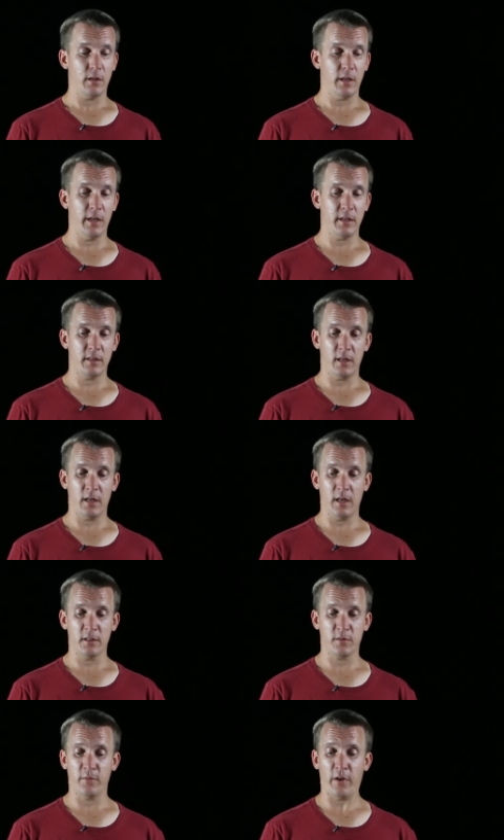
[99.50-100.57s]
It
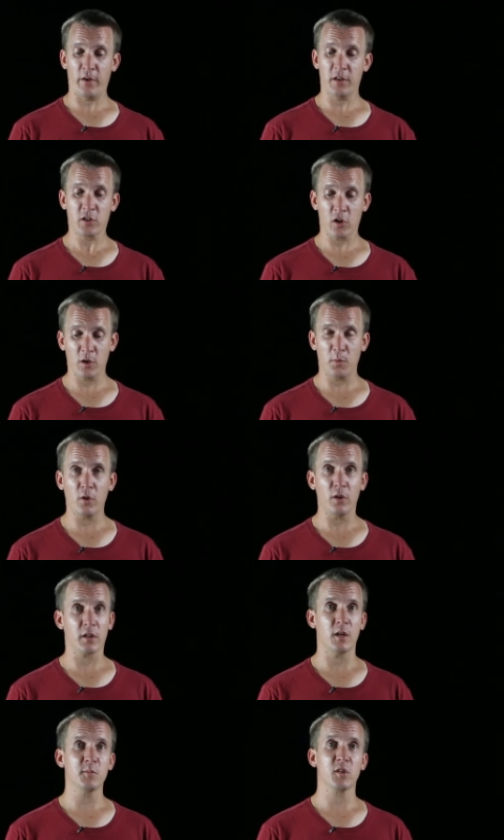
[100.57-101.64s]
is very durable.
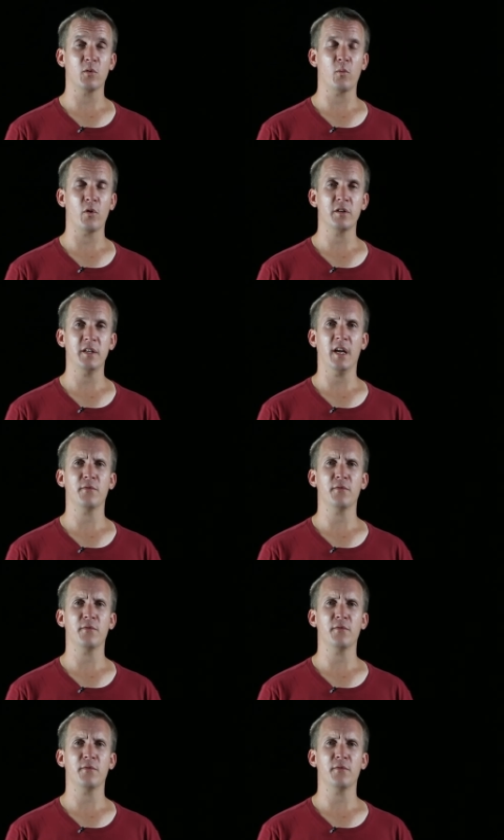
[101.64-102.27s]
It comes with a warranty.